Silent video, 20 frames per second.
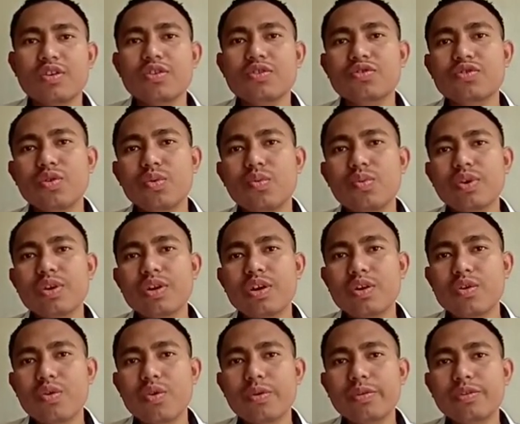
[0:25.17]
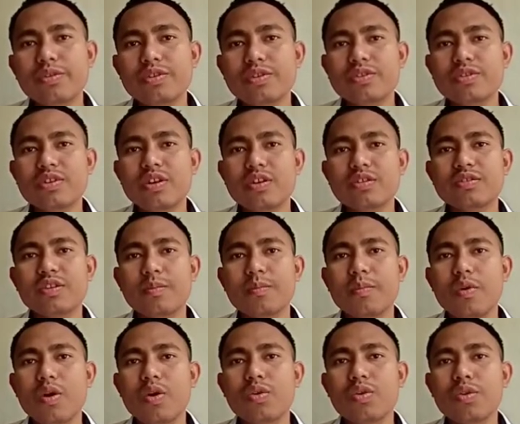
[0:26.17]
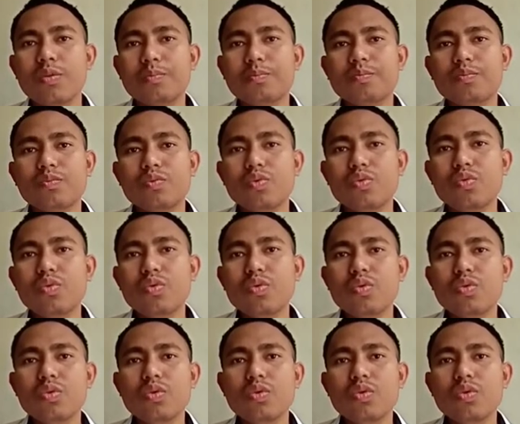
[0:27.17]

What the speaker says: So we are going to discuss about the two